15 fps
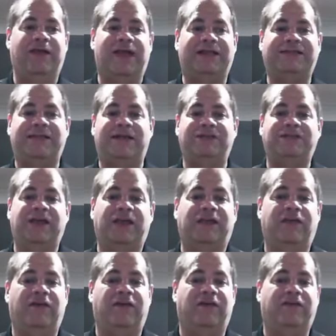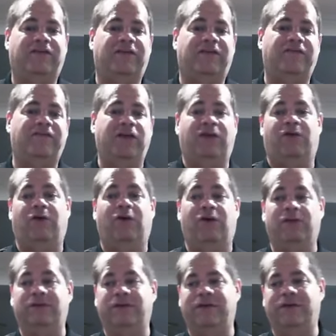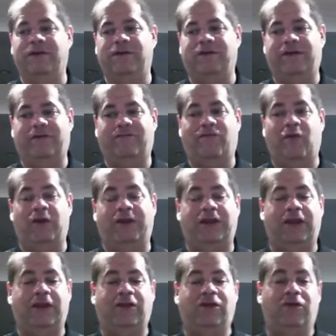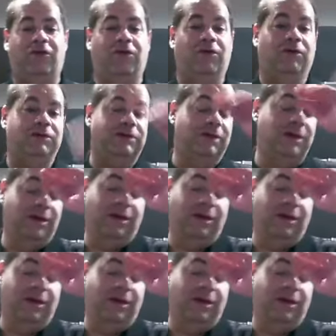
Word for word: that sounds like your seven year old or your 14 year old.